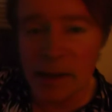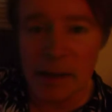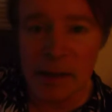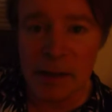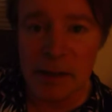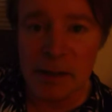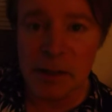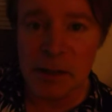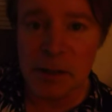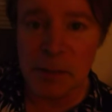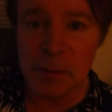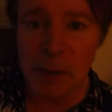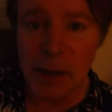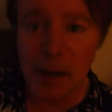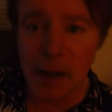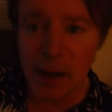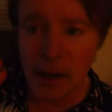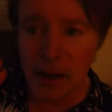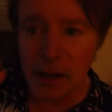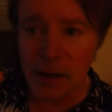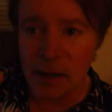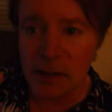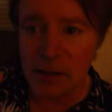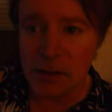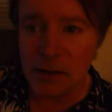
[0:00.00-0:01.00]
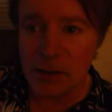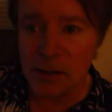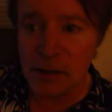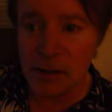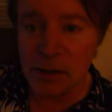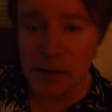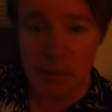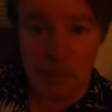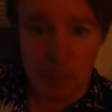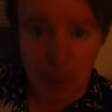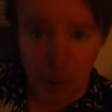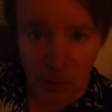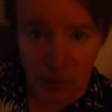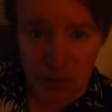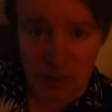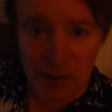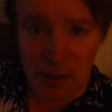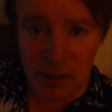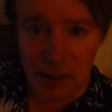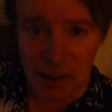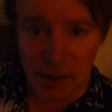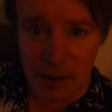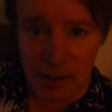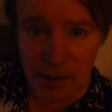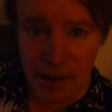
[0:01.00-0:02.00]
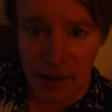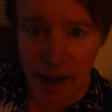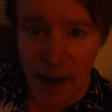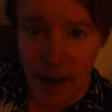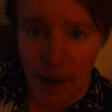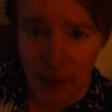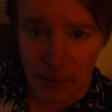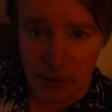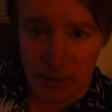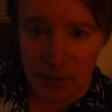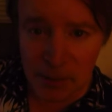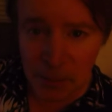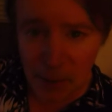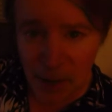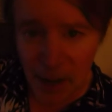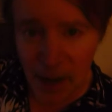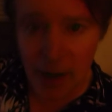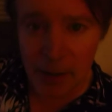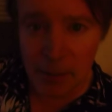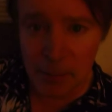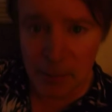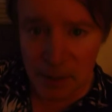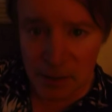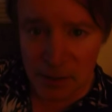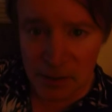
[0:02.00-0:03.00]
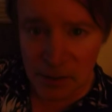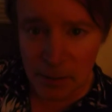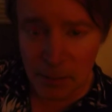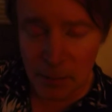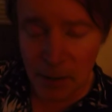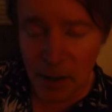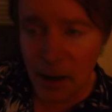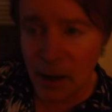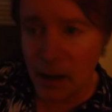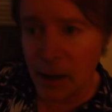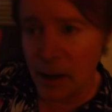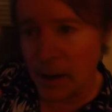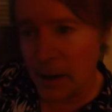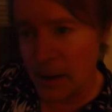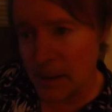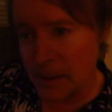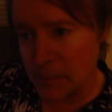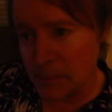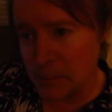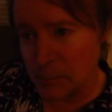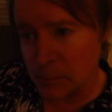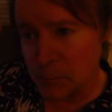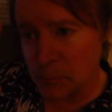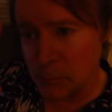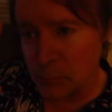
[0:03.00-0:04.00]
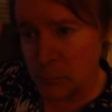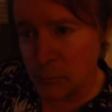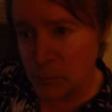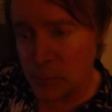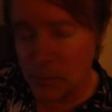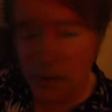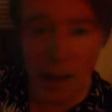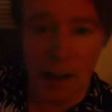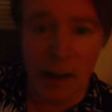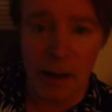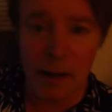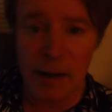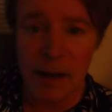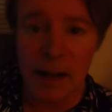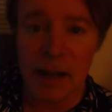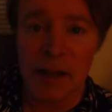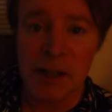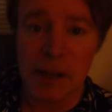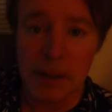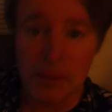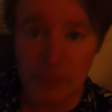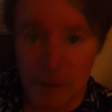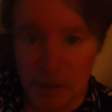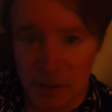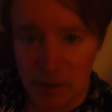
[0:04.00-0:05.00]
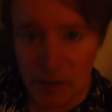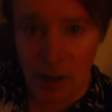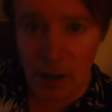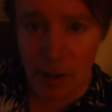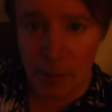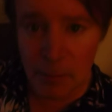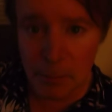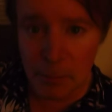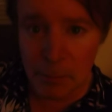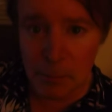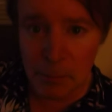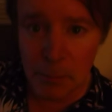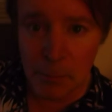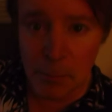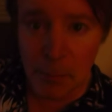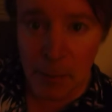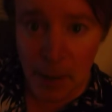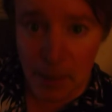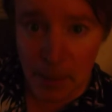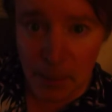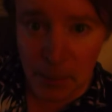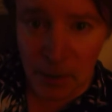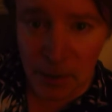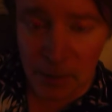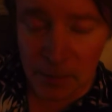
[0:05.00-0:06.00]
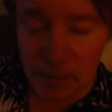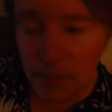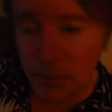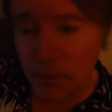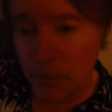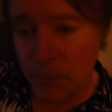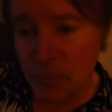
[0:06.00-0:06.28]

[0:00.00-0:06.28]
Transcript: this is because supposedly the guy was a black Muslim, a Nation of Islam member,